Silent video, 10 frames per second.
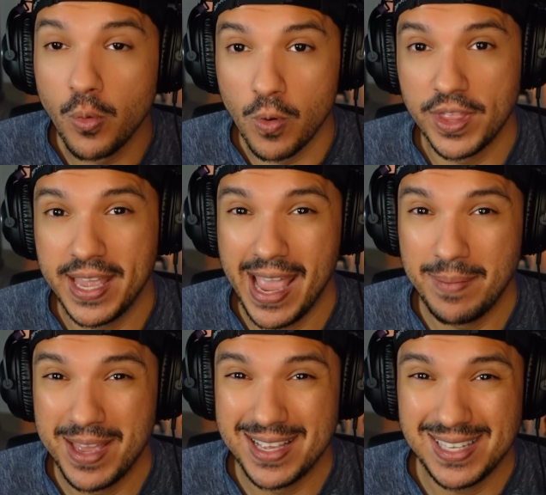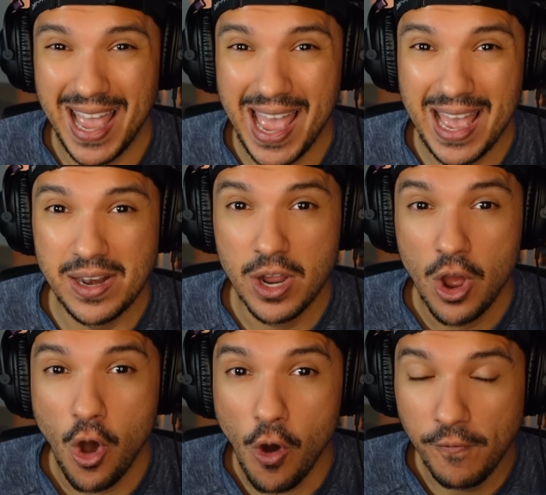where the game is, and
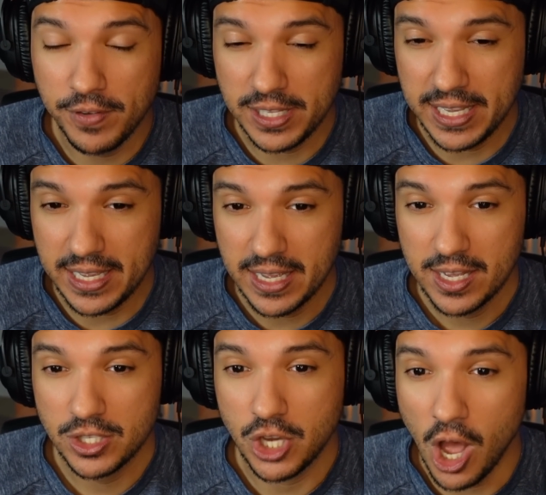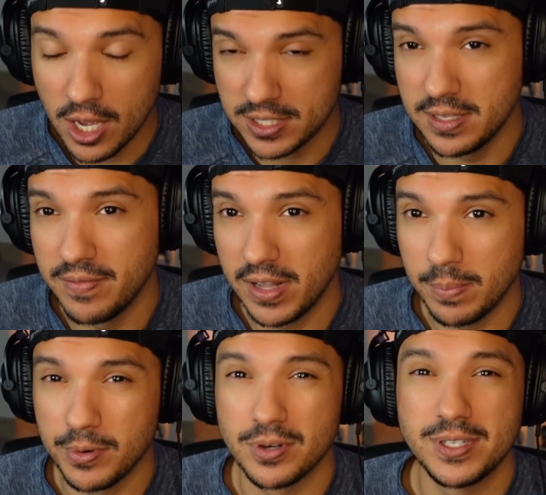hopefully talk to
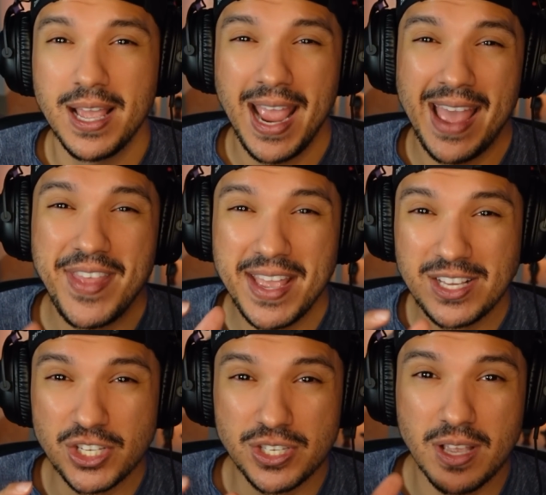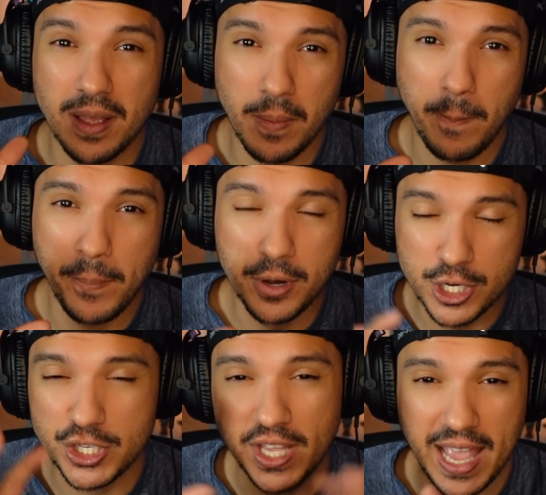developers and they can just push
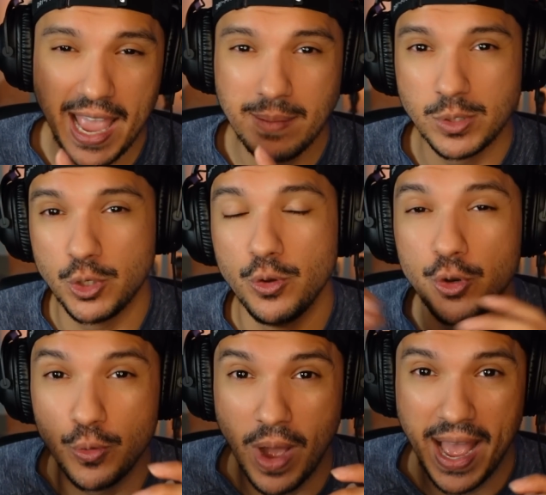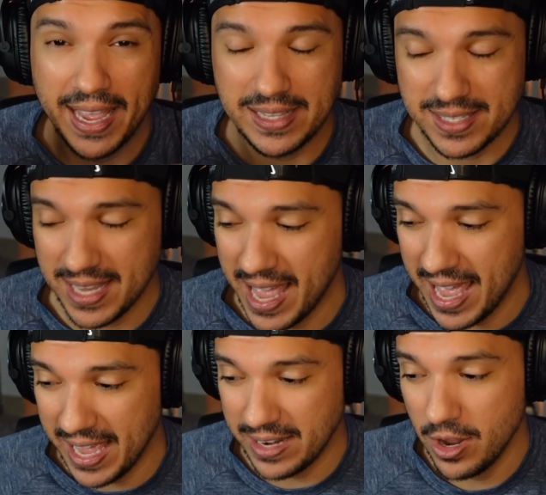the game to new heights.
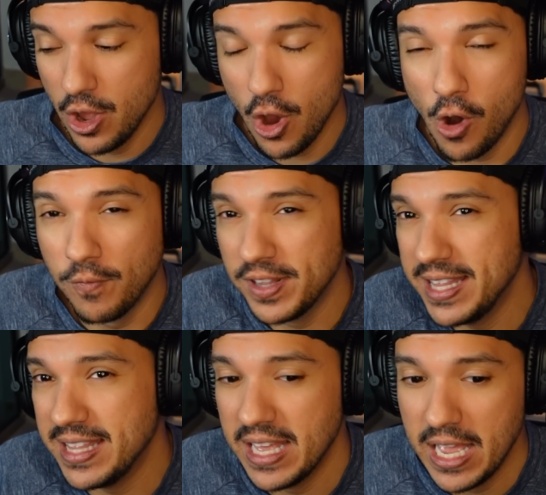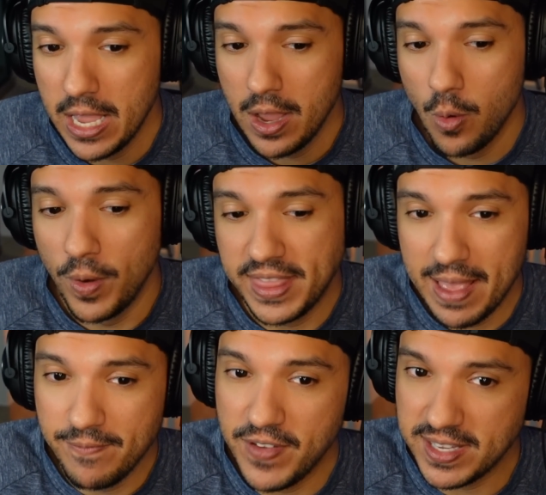And hopefully with
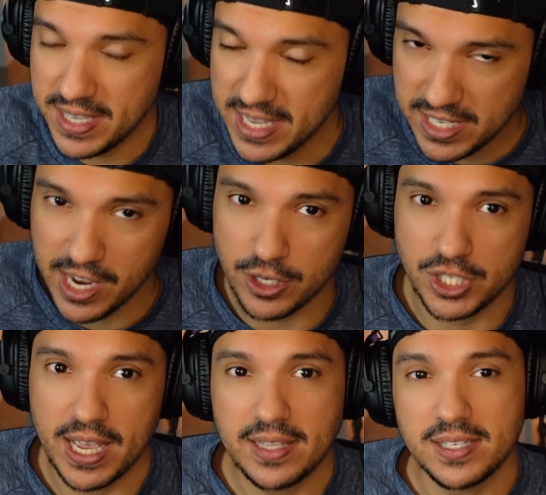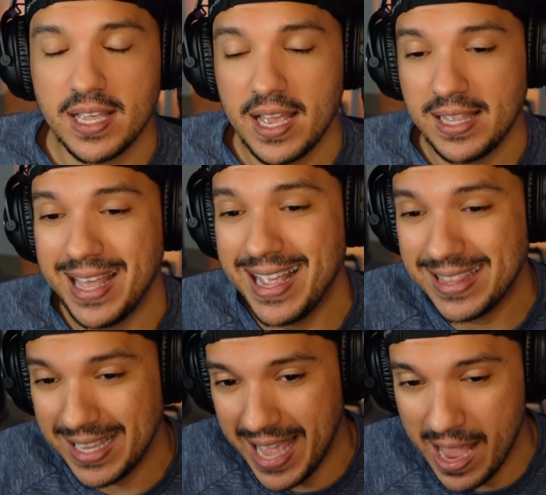them fixing these gear sets, they get the
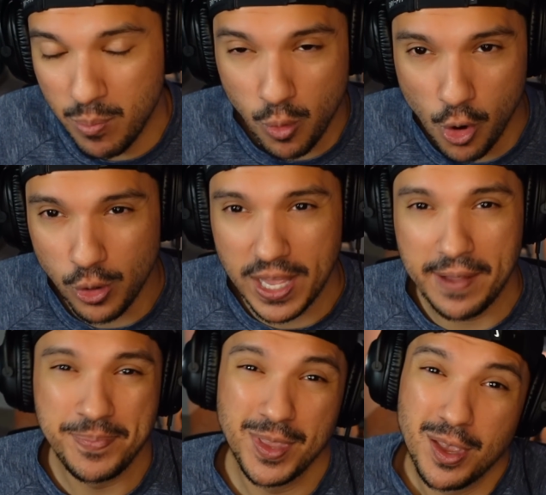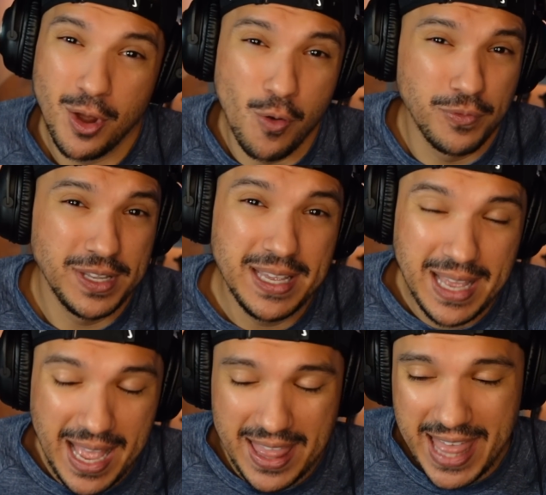game rolling. Hopefully
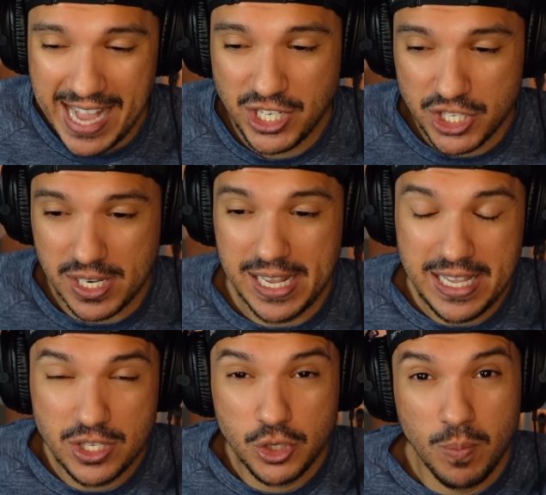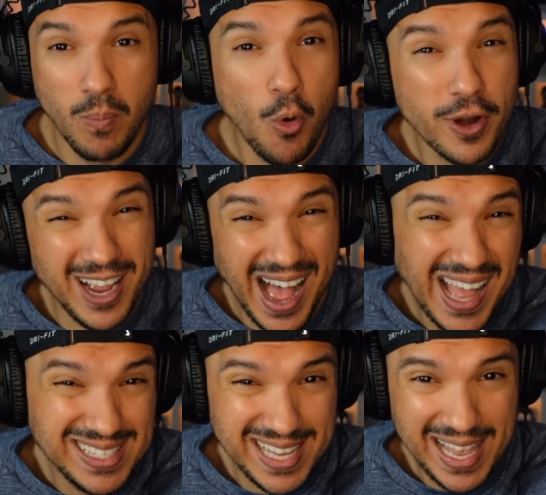that just leads to more
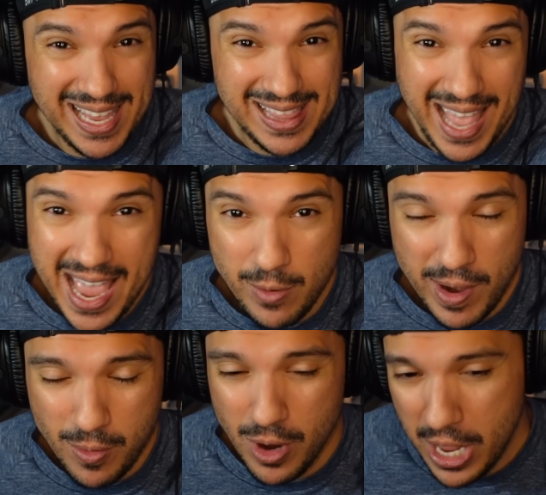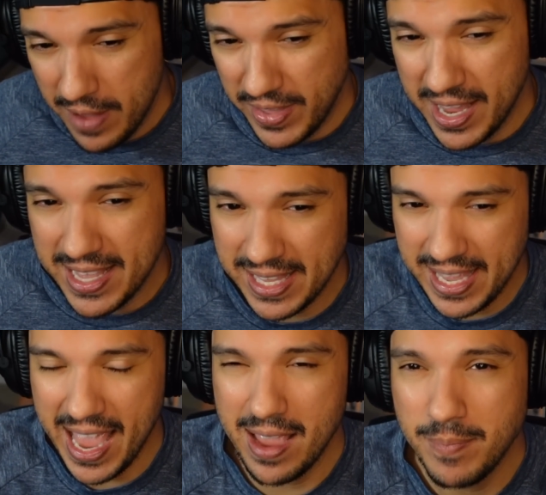content in the end, right? If they can get the
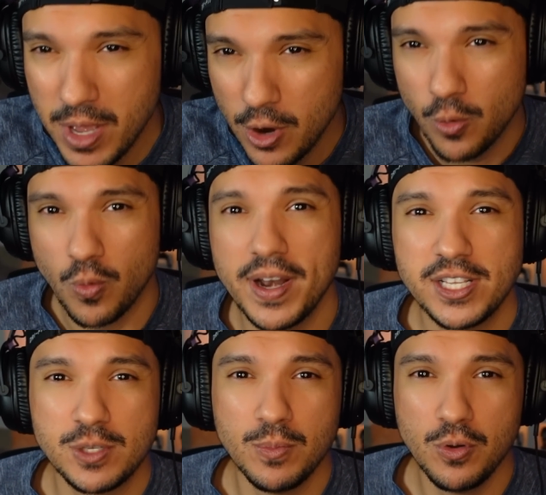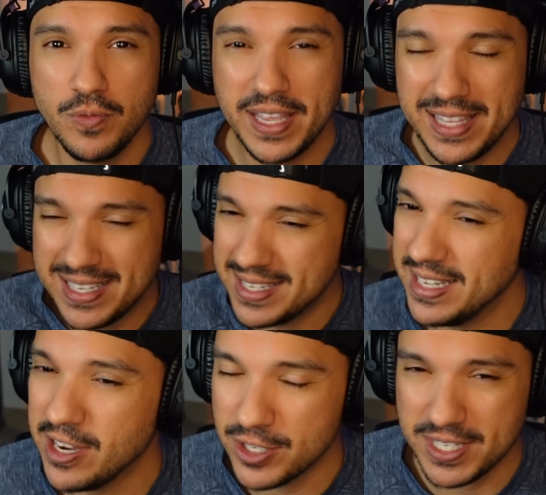game running smooth, get these
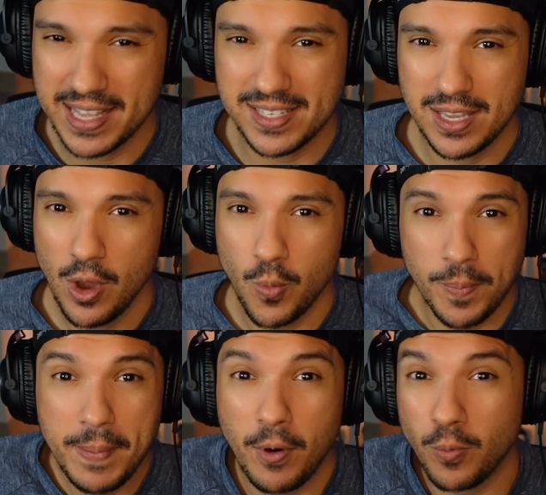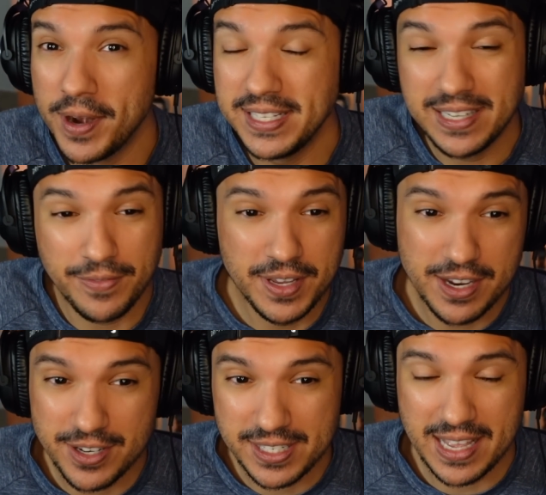gear sets where people are running different
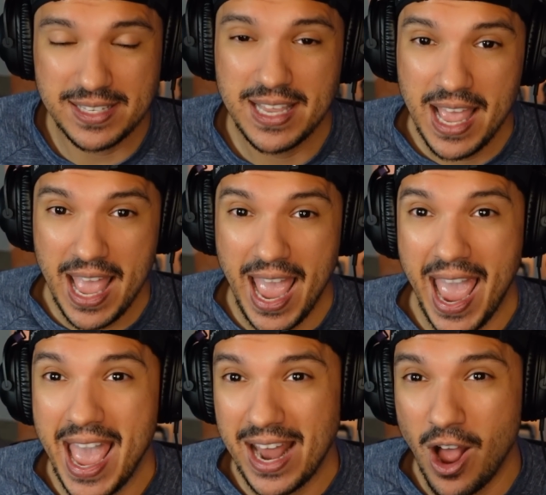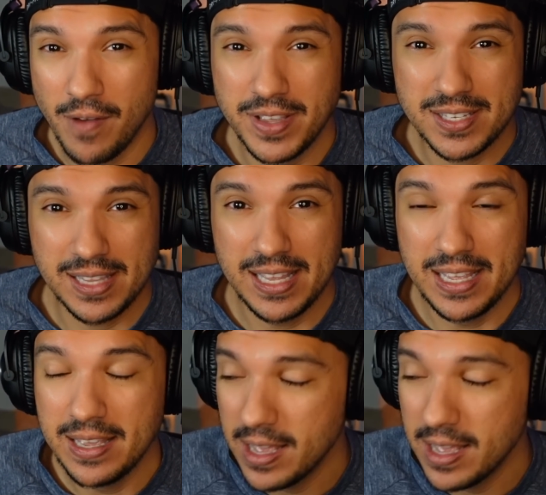gear sets, and obviously